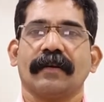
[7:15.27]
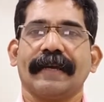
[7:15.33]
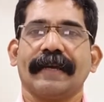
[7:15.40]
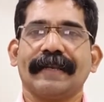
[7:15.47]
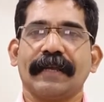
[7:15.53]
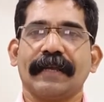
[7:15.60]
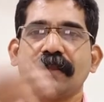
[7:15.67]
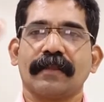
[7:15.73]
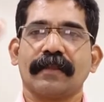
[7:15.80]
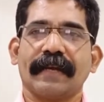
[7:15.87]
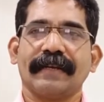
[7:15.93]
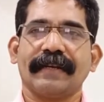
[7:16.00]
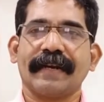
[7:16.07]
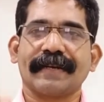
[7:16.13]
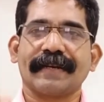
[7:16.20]
it is
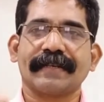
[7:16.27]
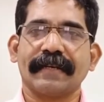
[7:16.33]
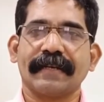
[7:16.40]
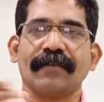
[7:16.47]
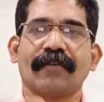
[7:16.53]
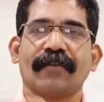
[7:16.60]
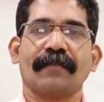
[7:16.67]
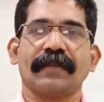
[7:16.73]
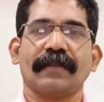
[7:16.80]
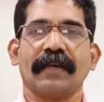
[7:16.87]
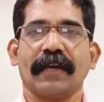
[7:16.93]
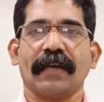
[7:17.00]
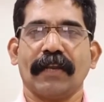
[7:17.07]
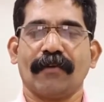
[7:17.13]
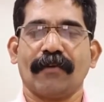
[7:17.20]
a deduction from the
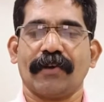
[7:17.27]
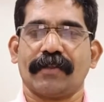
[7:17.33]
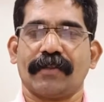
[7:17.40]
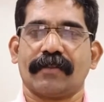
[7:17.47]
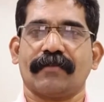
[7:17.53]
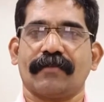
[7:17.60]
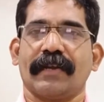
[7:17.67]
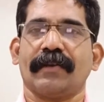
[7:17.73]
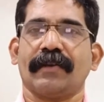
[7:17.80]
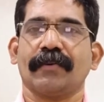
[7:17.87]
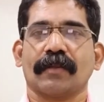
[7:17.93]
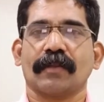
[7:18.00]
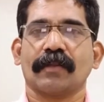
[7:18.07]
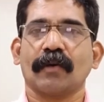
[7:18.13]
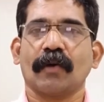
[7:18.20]
invoice value.
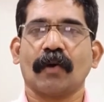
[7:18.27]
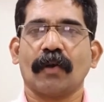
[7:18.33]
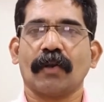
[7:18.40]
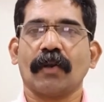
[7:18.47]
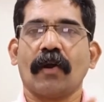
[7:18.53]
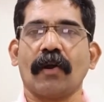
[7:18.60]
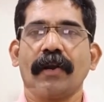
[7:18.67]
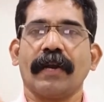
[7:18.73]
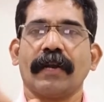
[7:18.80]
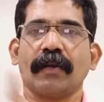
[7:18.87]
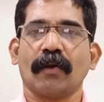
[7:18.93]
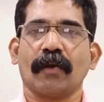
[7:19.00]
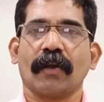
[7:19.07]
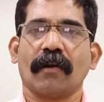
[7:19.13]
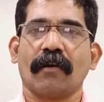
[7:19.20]
So no need
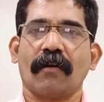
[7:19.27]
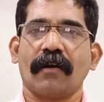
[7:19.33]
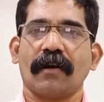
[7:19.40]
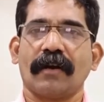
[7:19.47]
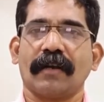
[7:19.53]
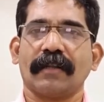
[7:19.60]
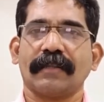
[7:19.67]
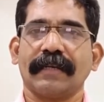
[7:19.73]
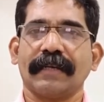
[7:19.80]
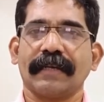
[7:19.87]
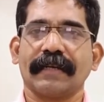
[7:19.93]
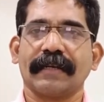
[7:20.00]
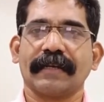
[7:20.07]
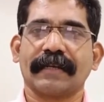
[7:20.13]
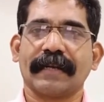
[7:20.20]
to record the
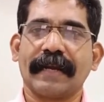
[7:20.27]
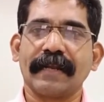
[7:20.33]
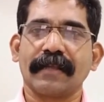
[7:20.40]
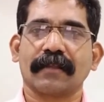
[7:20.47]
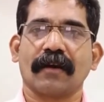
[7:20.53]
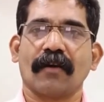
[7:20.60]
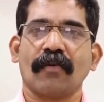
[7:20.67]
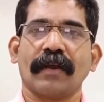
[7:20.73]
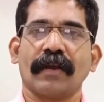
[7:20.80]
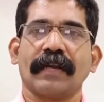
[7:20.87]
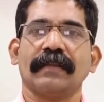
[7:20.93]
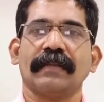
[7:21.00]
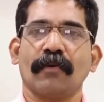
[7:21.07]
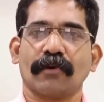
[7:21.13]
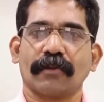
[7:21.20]
trade discount
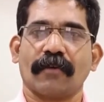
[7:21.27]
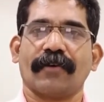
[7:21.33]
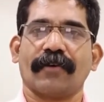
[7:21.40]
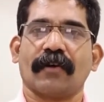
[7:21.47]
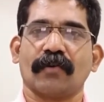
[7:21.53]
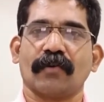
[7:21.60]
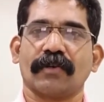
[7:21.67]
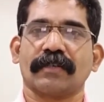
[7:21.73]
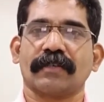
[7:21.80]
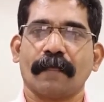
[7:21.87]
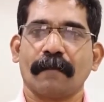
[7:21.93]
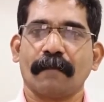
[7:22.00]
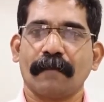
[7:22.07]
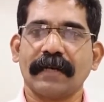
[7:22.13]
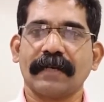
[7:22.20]
in the books of account.
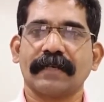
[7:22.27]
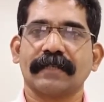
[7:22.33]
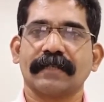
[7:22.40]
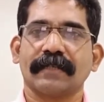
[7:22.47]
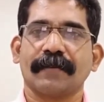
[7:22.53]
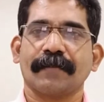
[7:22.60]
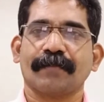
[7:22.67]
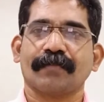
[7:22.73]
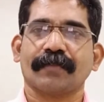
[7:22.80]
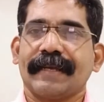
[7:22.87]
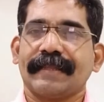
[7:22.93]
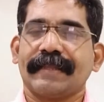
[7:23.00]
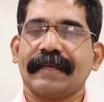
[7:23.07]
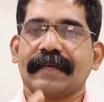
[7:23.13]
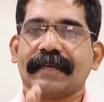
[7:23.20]
But
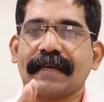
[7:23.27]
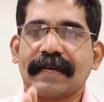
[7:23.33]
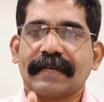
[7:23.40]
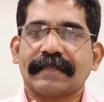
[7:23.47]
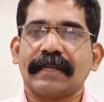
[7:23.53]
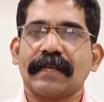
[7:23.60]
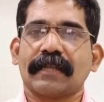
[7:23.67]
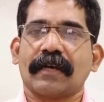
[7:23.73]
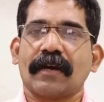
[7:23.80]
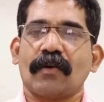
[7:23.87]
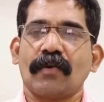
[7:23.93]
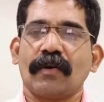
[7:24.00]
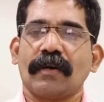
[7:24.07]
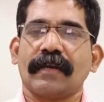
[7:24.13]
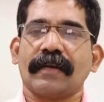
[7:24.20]
the cash
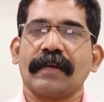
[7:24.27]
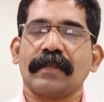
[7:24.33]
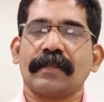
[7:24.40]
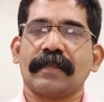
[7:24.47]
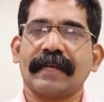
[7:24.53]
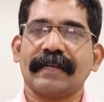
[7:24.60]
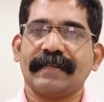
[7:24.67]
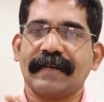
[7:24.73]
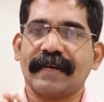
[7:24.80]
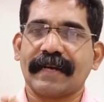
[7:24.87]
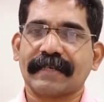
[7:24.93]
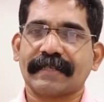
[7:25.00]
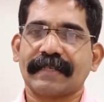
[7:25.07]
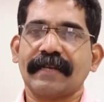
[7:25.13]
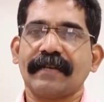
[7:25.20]
discount is a
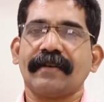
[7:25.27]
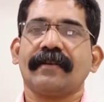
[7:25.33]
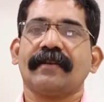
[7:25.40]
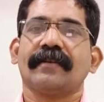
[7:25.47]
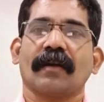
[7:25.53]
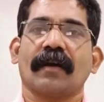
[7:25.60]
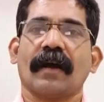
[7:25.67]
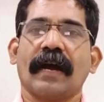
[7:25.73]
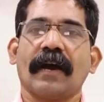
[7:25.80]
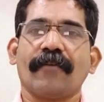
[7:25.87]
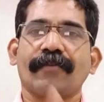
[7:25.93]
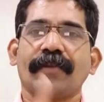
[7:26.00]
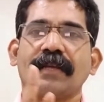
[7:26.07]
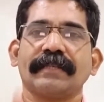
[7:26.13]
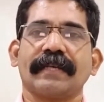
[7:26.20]
deduction
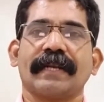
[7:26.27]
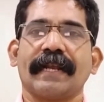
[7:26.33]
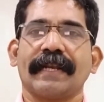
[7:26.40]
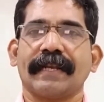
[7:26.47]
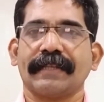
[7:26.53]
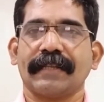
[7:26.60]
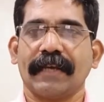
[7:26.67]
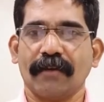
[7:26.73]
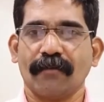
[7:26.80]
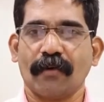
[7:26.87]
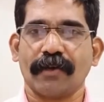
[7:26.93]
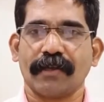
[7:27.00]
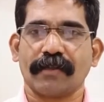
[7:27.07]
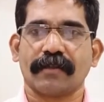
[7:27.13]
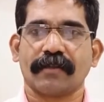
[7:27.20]
after generating the
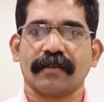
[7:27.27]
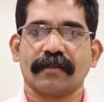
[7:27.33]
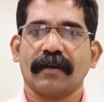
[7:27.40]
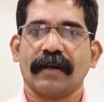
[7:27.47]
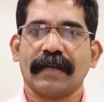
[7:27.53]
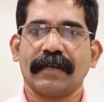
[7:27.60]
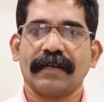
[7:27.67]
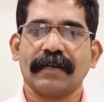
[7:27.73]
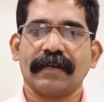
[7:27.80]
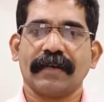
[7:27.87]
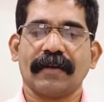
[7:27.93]
invoice and